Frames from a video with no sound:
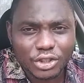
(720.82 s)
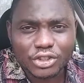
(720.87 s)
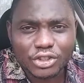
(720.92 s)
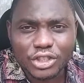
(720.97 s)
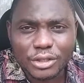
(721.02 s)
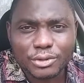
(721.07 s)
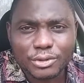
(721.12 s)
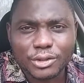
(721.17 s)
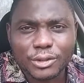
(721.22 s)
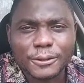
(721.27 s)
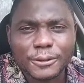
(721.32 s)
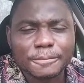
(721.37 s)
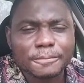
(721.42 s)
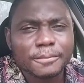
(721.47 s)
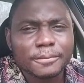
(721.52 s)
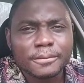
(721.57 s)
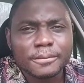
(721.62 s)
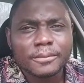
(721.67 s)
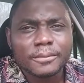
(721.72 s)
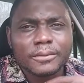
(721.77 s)
on the
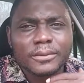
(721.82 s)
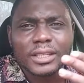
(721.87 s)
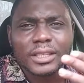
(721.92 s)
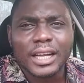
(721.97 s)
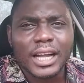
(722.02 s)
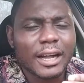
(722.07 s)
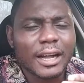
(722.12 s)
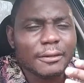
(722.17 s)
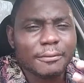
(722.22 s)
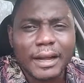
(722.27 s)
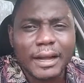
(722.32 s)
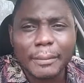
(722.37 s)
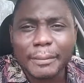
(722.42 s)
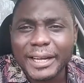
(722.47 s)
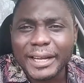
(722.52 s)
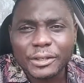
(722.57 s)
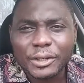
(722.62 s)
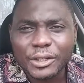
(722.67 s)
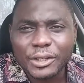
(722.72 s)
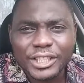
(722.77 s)
subscription.
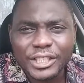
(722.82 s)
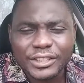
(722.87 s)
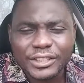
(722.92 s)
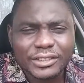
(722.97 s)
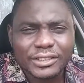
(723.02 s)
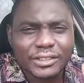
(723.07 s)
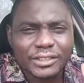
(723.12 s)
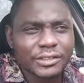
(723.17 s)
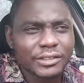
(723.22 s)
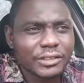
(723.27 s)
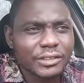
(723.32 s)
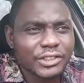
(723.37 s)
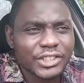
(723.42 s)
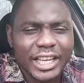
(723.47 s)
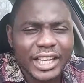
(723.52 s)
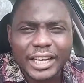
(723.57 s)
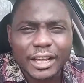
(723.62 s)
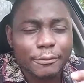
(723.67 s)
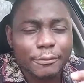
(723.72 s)
I've abandoned this